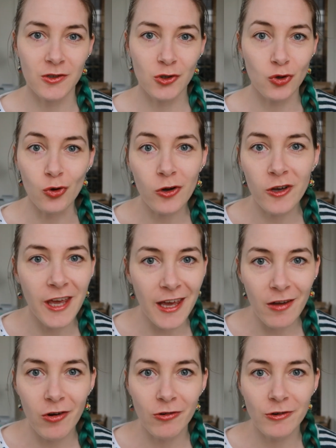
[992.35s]
sock
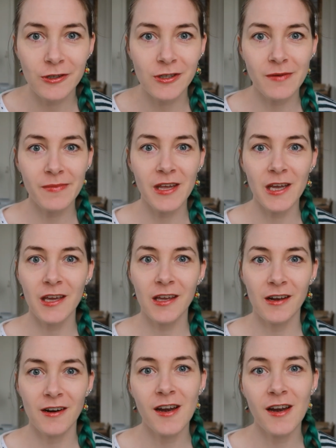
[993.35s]
kick or something.